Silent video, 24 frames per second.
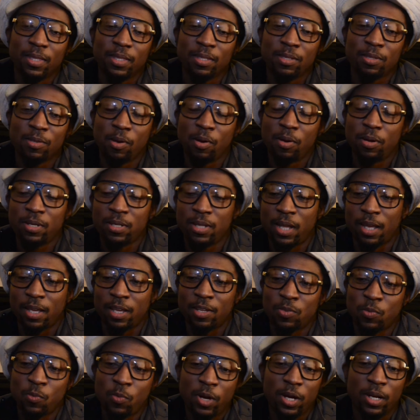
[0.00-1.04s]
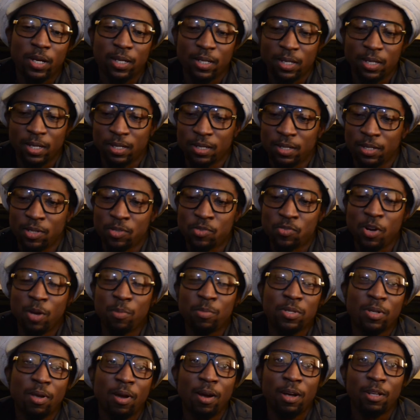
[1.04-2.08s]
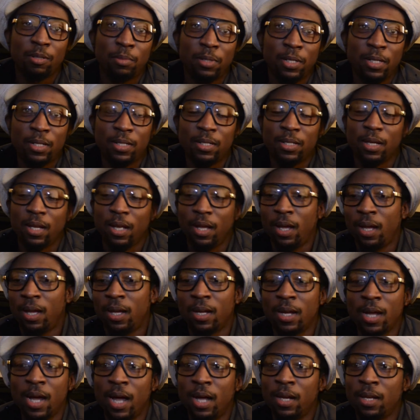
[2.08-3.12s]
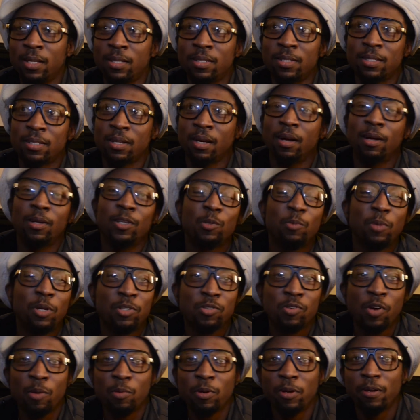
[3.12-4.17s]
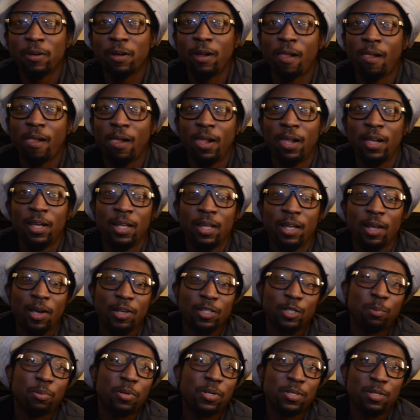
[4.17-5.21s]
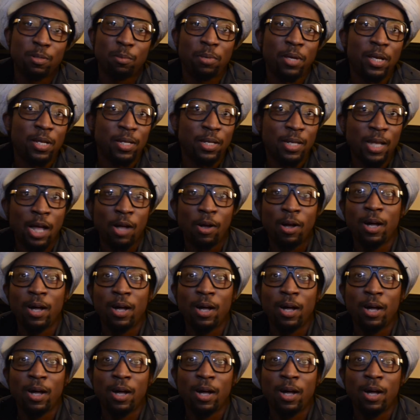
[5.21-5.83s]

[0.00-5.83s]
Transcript: So it's like it's one. The drums are heartbeat, and God is the ultimate drummer. because it puts the beat in our